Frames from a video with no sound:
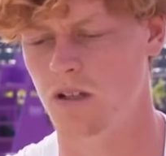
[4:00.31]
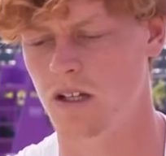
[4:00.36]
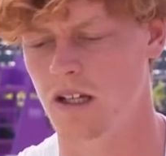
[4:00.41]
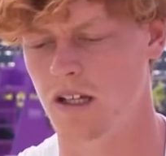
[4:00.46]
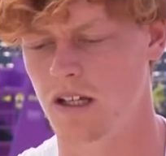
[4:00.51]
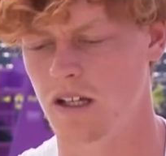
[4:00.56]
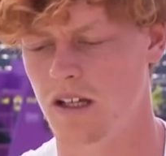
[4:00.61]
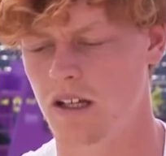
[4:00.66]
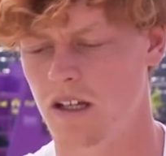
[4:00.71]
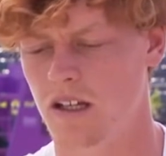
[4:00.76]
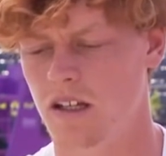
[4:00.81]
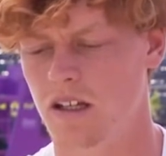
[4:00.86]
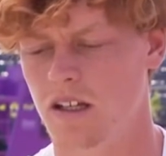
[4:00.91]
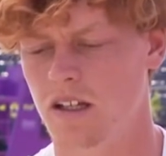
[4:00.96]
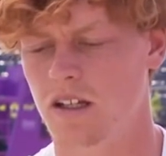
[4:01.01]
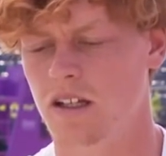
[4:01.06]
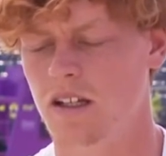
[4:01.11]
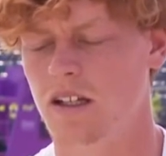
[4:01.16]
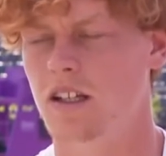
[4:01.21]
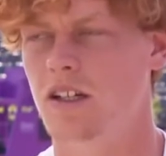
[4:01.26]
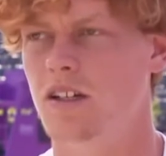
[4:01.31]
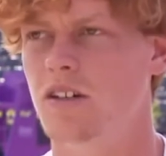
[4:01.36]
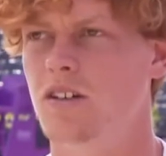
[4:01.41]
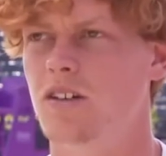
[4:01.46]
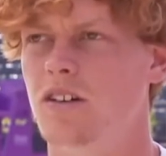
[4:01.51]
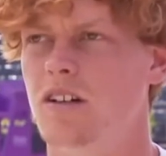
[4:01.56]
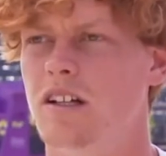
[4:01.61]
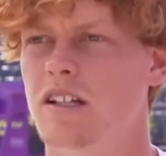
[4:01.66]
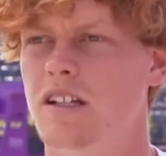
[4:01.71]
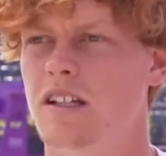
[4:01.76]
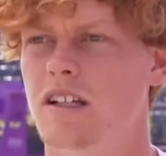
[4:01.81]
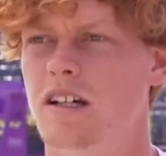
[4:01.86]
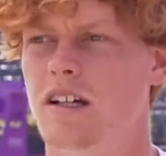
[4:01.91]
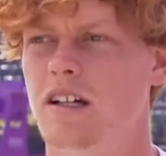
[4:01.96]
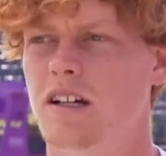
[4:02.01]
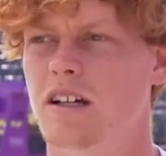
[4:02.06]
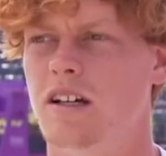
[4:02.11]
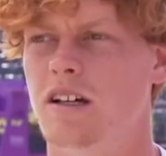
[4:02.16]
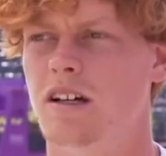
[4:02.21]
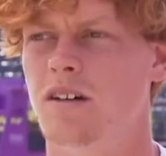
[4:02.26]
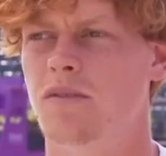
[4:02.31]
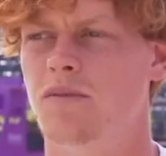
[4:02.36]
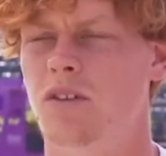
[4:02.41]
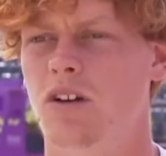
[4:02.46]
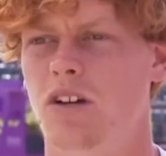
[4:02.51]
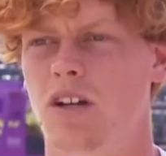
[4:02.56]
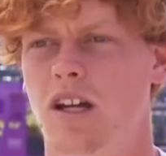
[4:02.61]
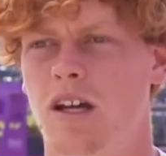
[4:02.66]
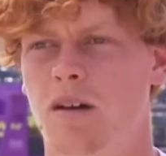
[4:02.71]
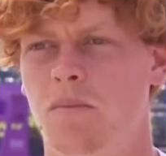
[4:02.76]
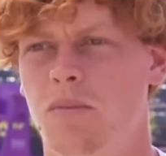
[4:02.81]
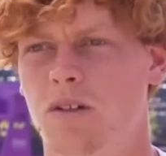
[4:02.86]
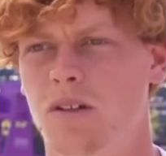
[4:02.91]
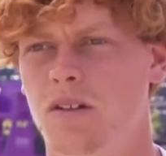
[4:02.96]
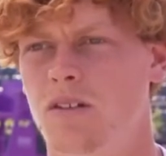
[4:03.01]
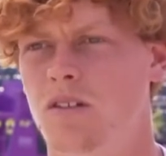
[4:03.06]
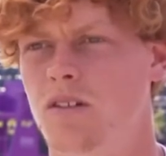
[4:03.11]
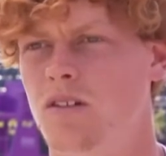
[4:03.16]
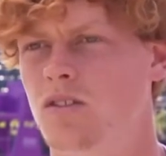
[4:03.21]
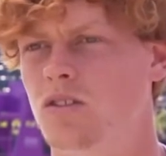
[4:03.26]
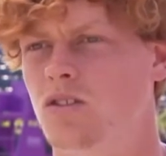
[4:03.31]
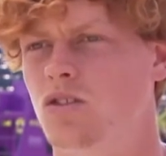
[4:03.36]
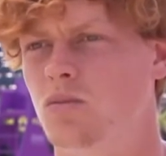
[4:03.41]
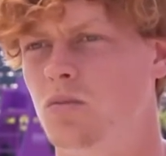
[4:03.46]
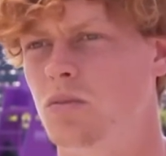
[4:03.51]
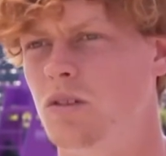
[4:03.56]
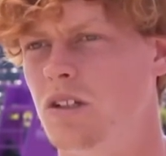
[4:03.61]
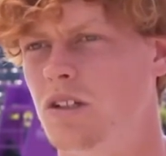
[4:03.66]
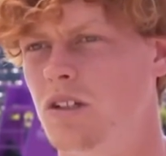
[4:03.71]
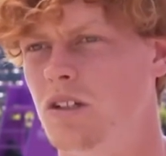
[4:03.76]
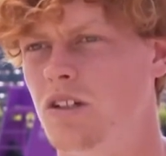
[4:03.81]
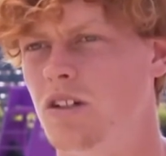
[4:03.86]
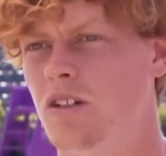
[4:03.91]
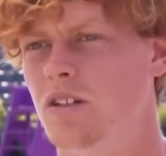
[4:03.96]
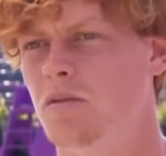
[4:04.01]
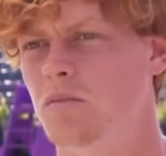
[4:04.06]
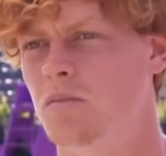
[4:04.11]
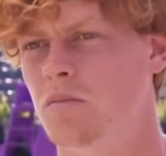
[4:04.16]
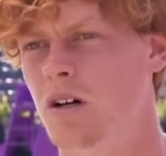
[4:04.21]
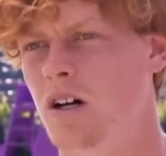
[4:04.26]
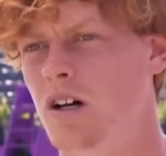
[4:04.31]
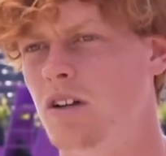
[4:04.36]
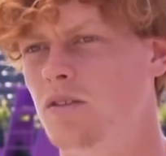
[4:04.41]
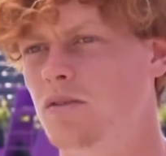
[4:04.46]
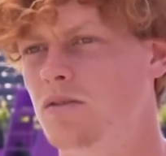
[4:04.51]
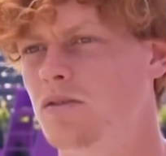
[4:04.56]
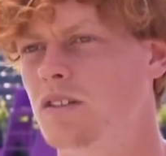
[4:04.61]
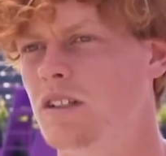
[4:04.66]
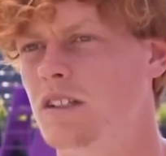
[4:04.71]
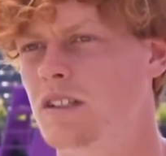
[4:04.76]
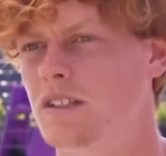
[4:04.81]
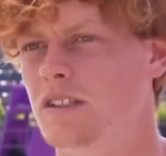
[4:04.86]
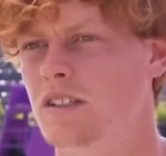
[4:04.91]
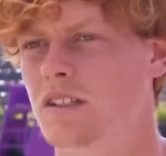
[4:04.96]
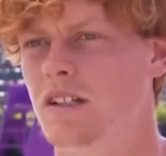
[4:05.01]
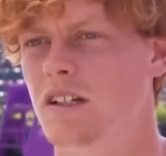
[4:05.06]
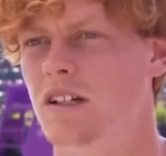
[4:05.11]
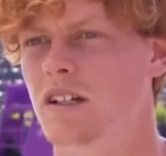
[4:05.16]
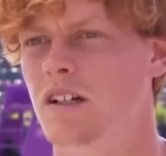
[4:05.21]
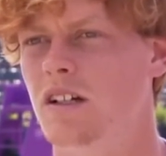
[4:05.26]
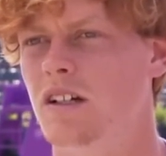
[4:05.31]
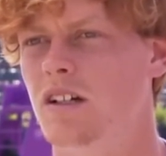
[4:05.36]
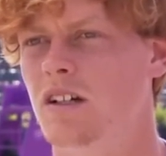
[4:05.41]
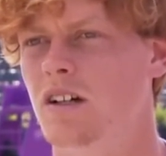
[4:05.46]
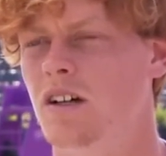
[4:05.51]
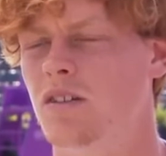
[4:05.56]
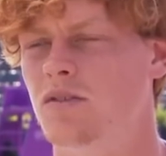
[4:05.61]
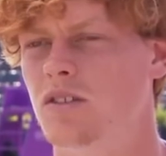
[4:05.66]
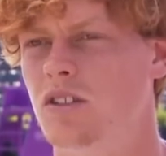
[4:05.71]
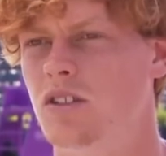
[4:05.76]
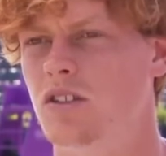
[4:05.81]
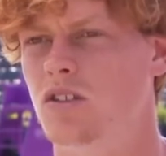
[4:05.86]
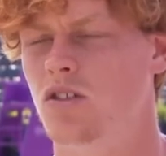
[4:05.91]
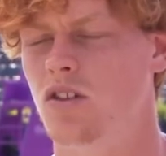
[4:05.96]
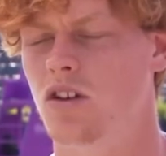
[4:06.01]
play here, and uh, I'm very happy, you know, to be here, part of this of this